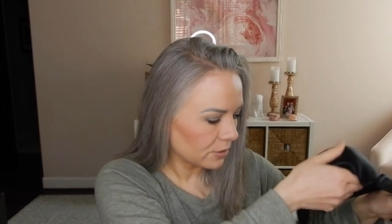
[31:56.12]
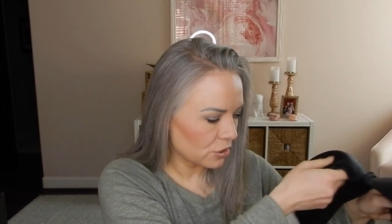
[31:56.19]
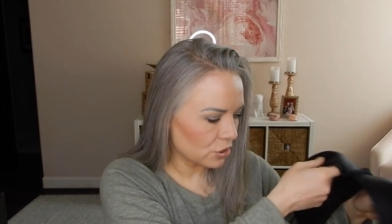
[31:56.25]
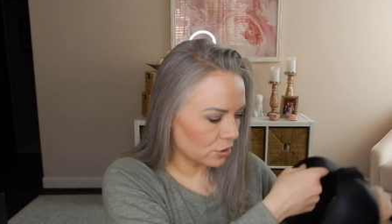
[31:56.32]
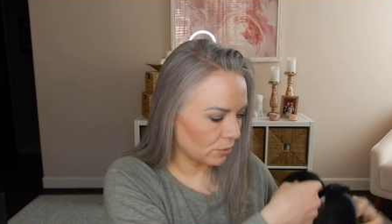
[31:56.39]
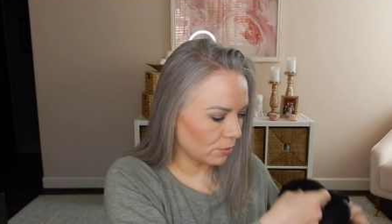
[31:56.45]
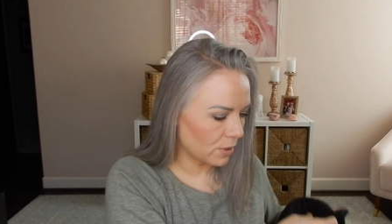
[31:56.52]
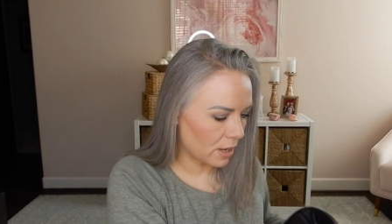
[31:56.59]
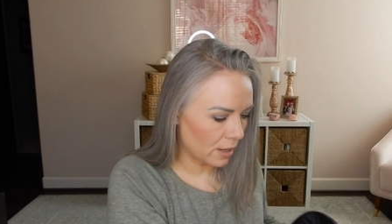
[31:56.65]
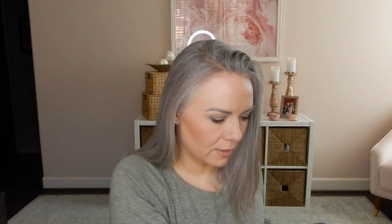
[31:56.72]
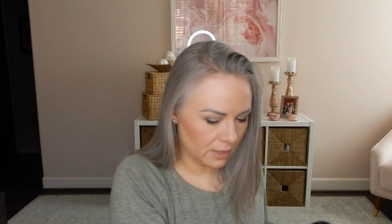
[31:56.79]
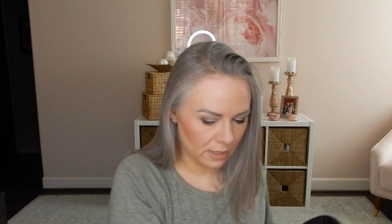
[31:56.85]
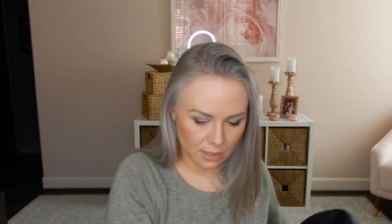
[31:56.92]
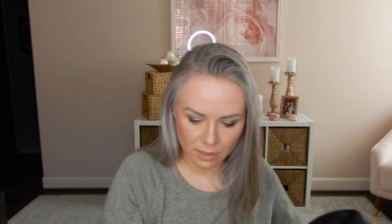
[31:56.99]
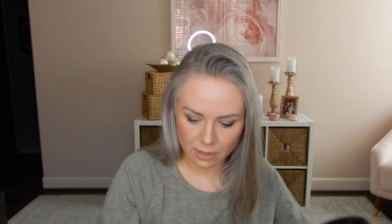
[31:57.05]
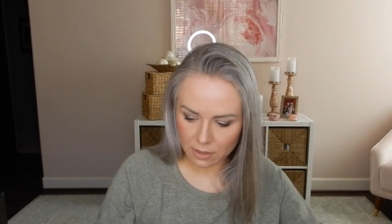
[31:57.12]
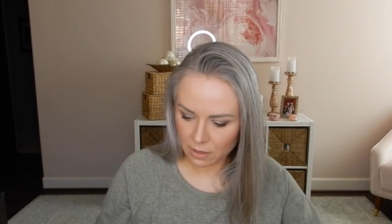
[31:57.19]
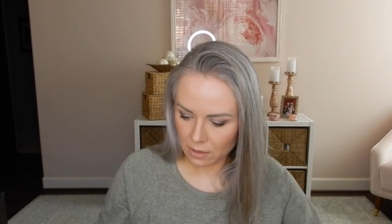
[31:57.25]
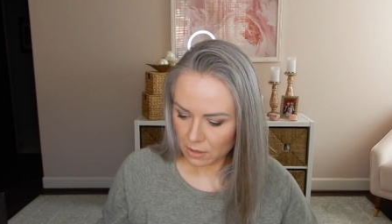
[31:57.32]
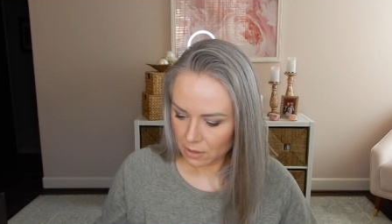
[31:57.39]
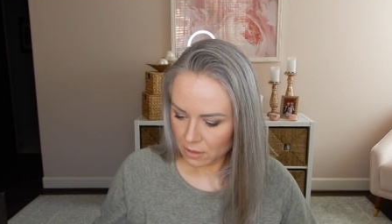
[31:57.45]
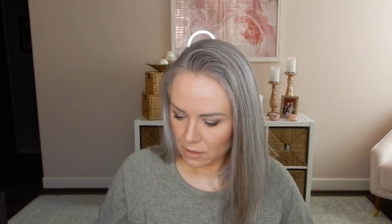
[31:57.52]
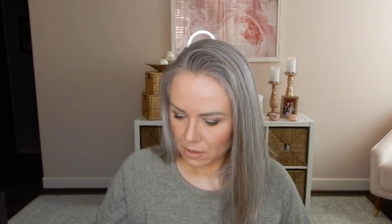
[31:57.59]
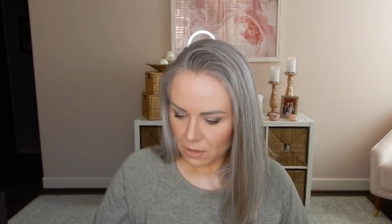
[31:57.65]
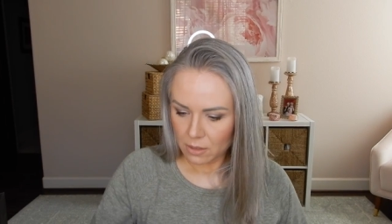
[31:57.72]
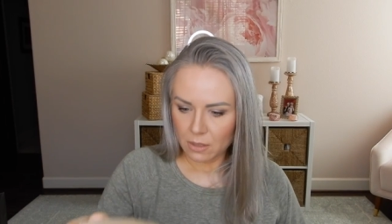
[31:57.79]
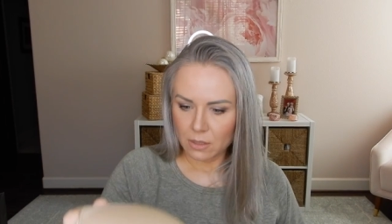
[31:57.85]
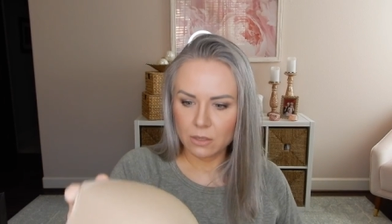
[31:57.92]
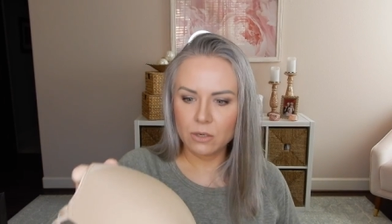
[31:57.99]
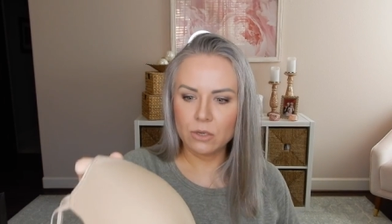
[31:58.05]
it'll show on the
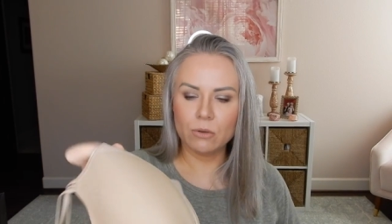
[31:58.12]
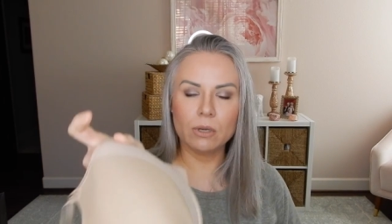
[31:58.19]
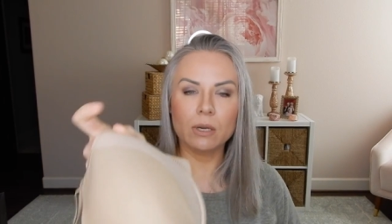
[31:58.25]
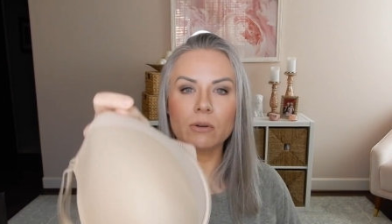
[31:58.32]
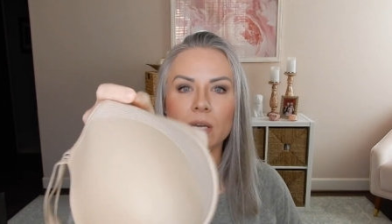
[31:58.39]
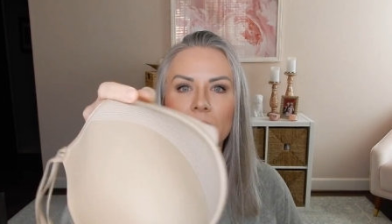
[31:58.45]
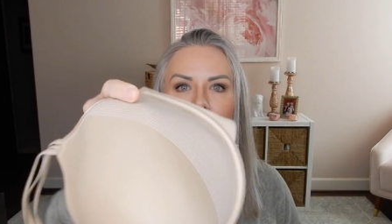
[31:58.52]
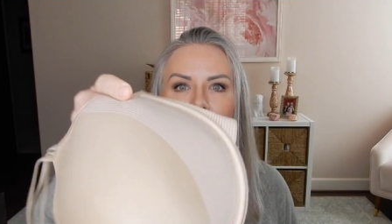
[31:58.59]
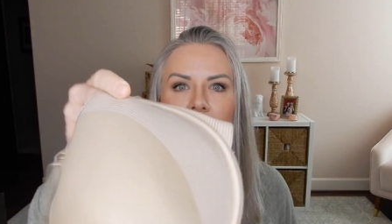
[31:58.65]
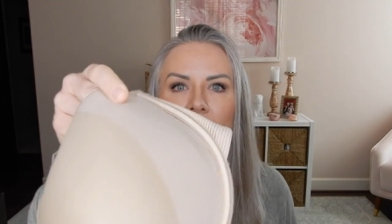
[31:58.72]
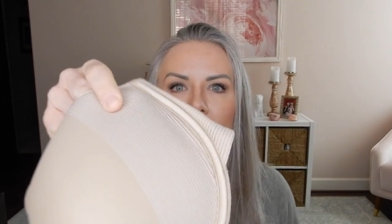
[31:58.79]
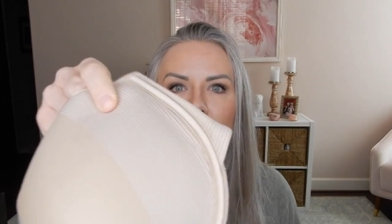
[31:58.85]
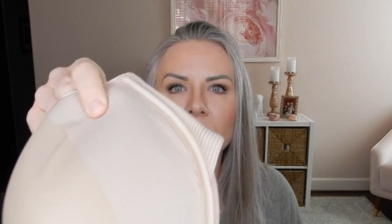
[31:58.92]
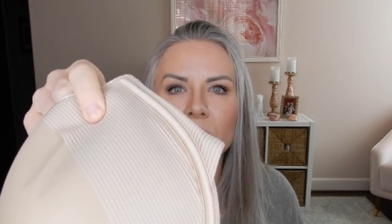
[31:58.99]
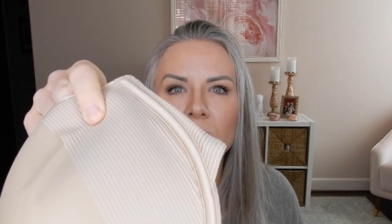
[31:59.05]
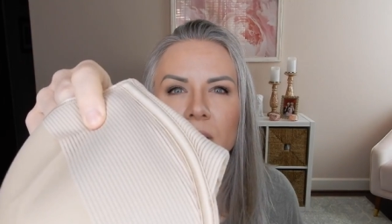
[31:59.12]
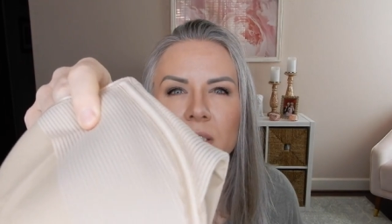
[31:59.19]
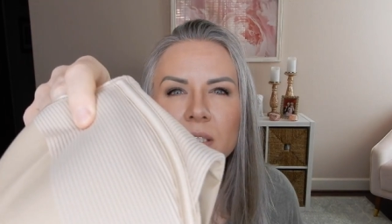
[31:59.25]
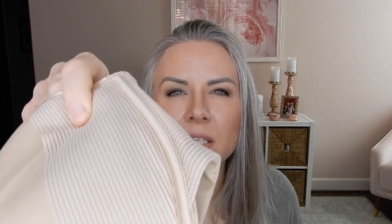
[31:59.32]
nude. Okay, yeah, you're gonna